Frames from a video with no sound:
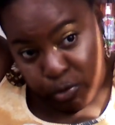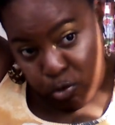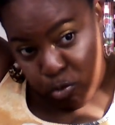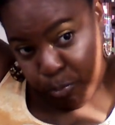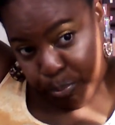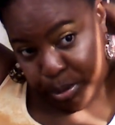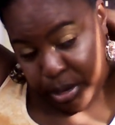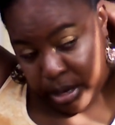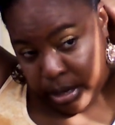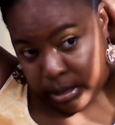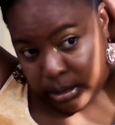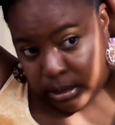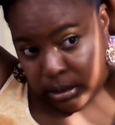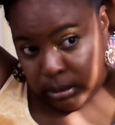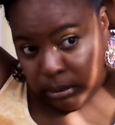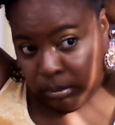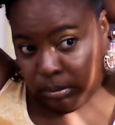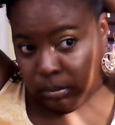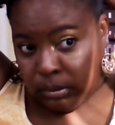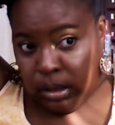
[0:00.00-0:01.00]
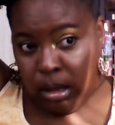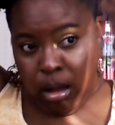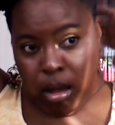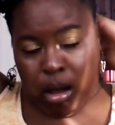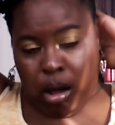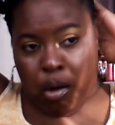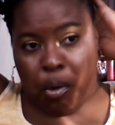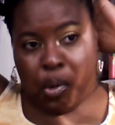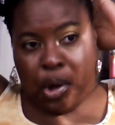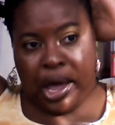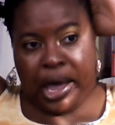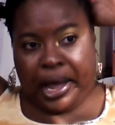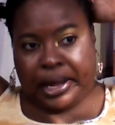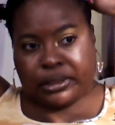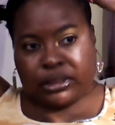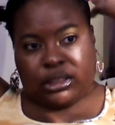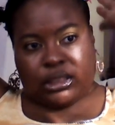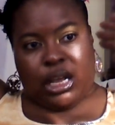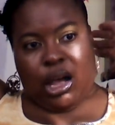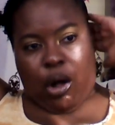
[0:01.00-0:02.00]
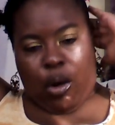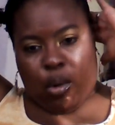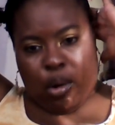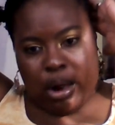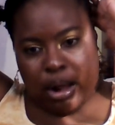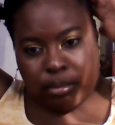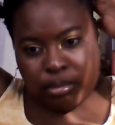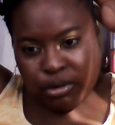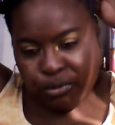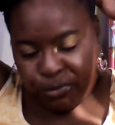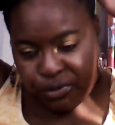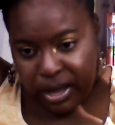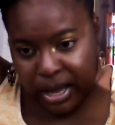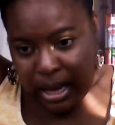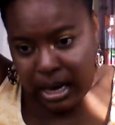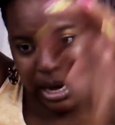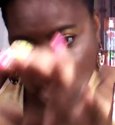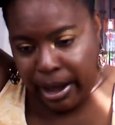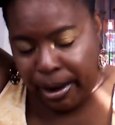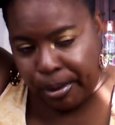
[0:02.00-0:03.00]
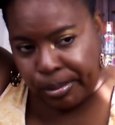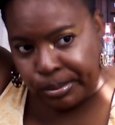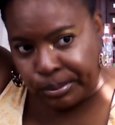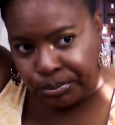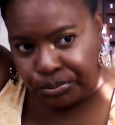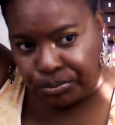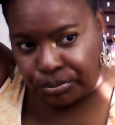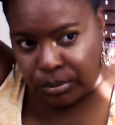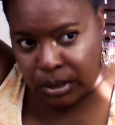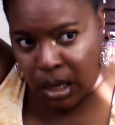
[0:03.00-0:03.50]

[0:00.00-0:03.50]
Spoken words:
food pics. Okay, so come to find out,